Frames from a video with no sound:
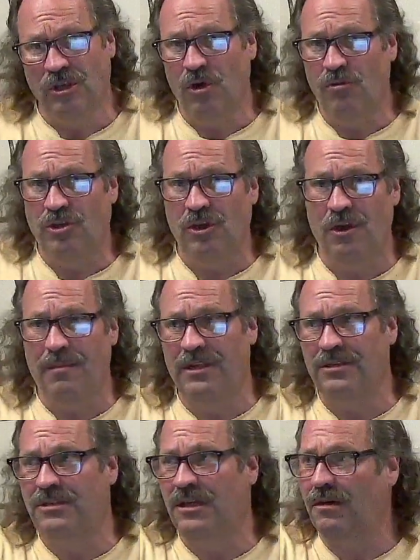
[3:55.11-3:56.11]
YouTube
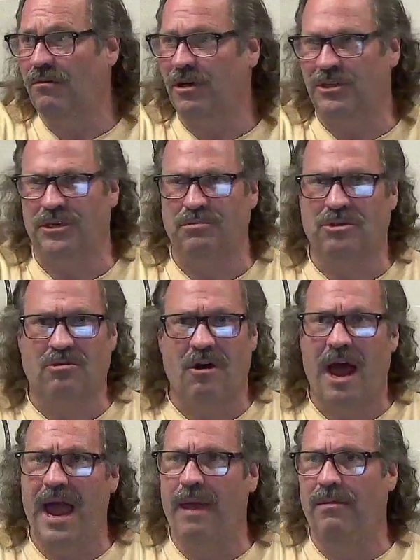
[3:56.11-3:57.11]
is the what,
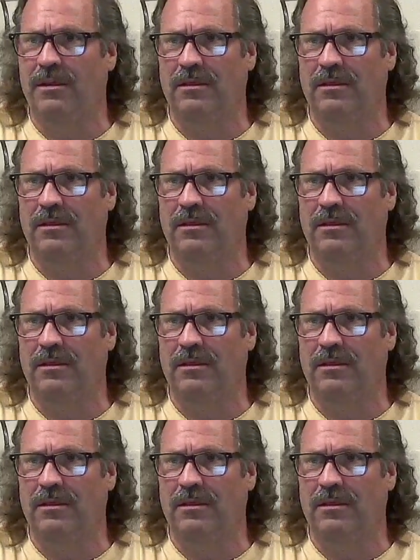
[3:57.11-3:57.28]
subscribe,